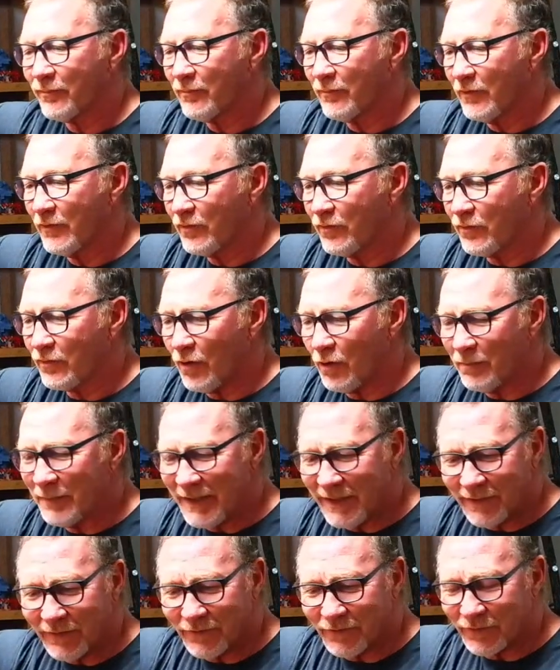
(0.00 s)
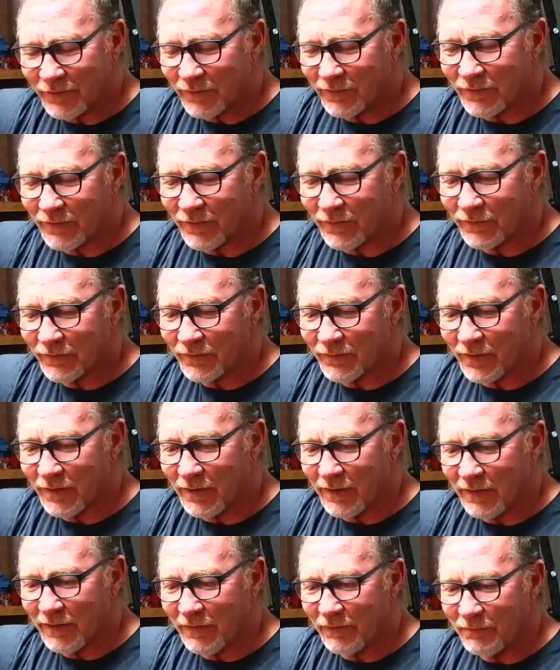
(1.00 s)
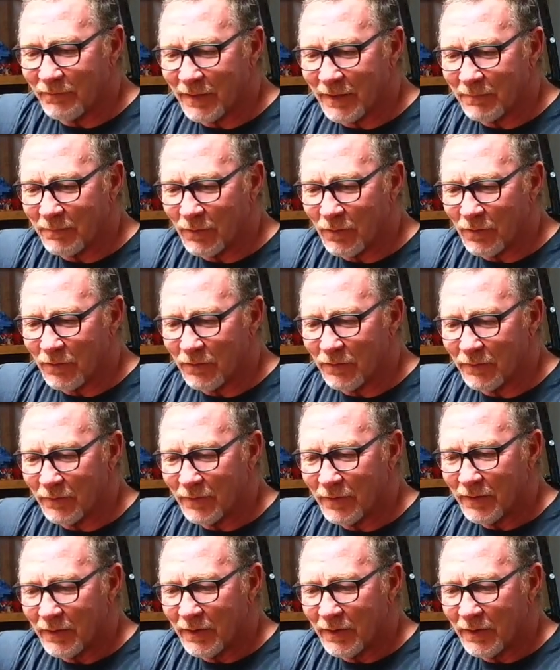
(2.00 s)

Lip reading: So many instances of people,